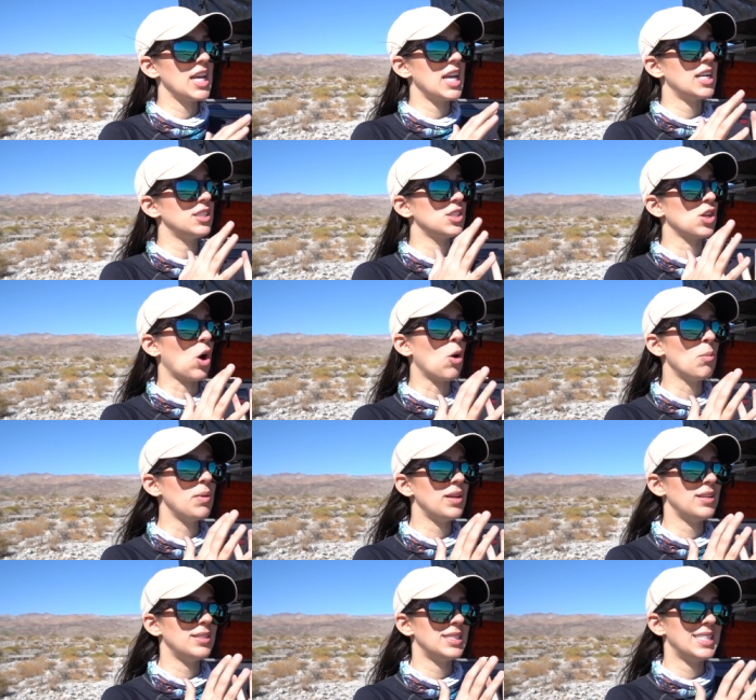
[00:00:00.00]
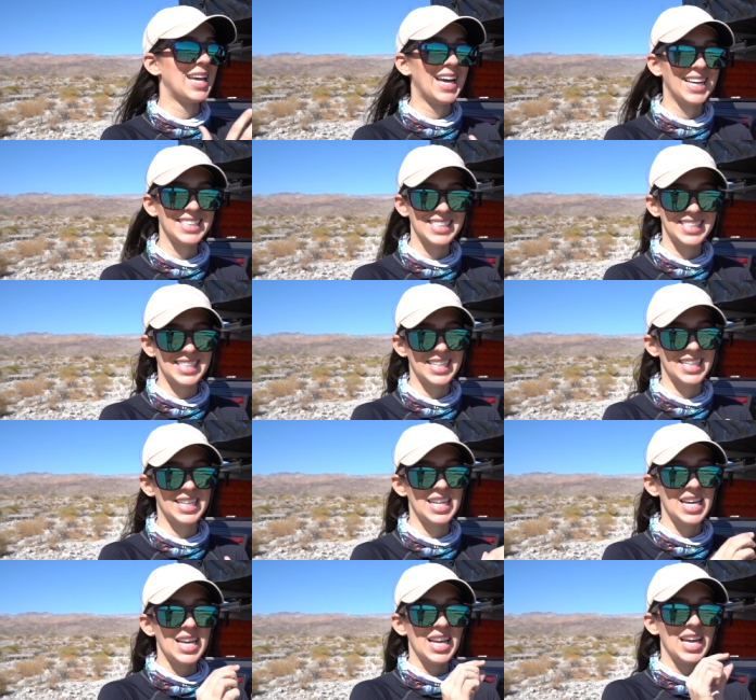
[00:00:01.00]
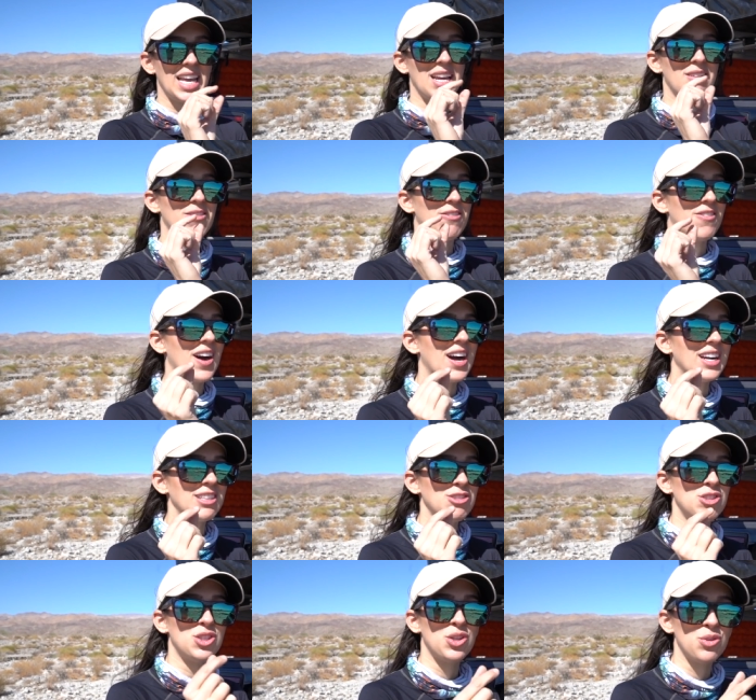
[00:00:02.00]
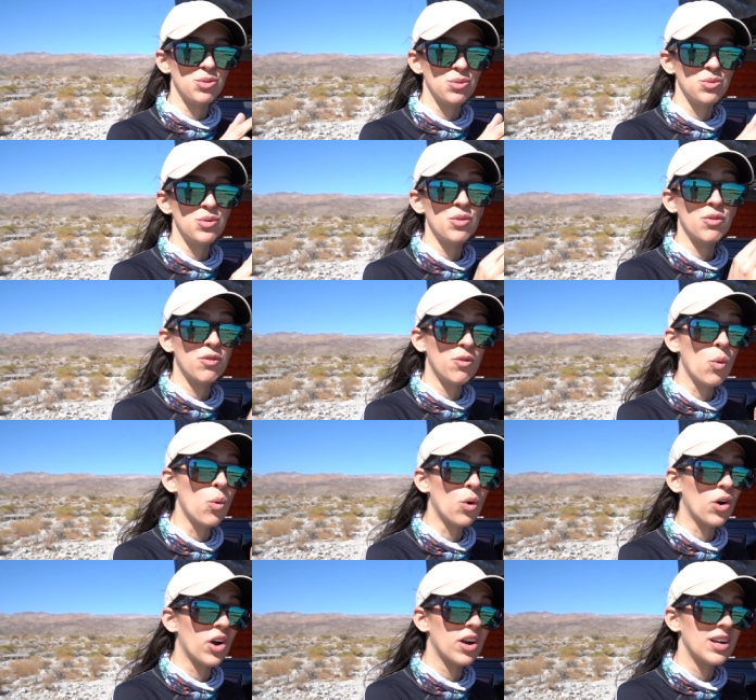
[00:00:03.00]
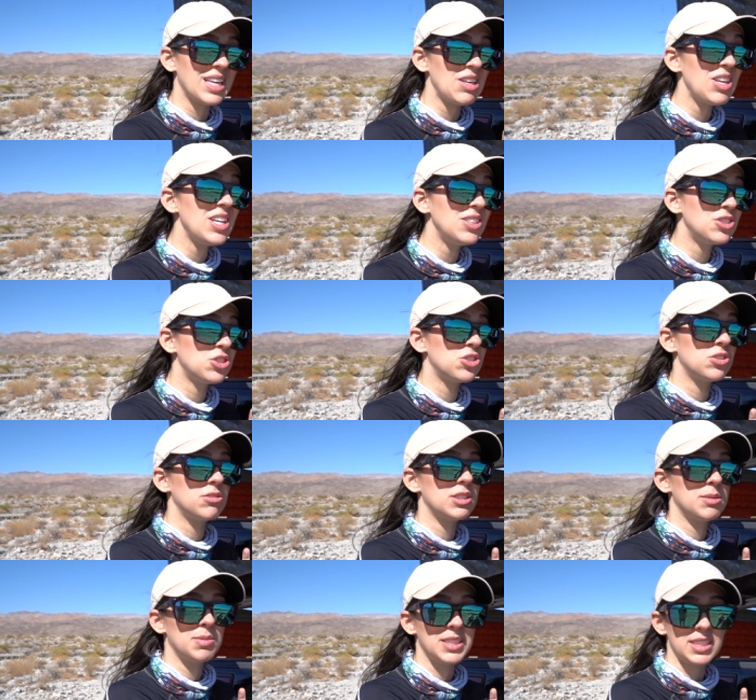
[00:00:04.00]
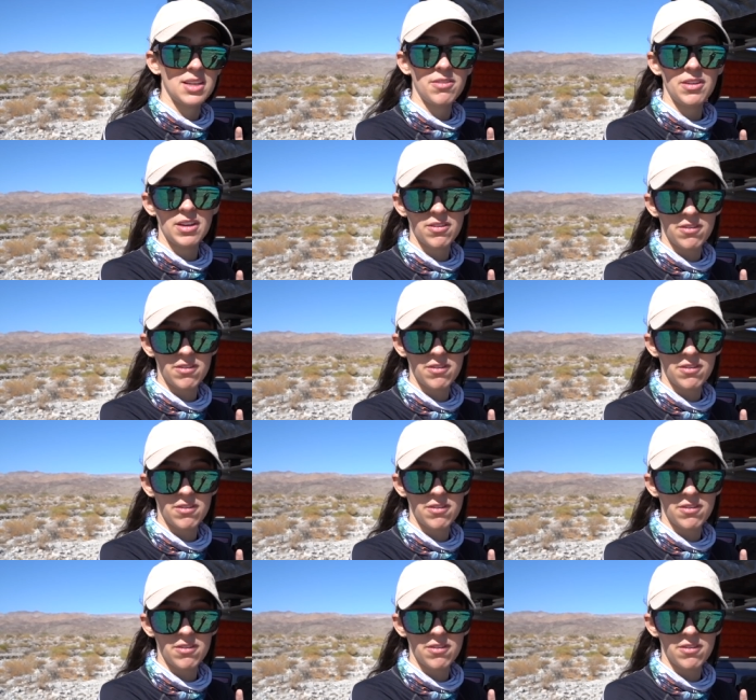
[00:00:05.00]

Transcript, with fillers: It has all been tested and fine-tuned for each specific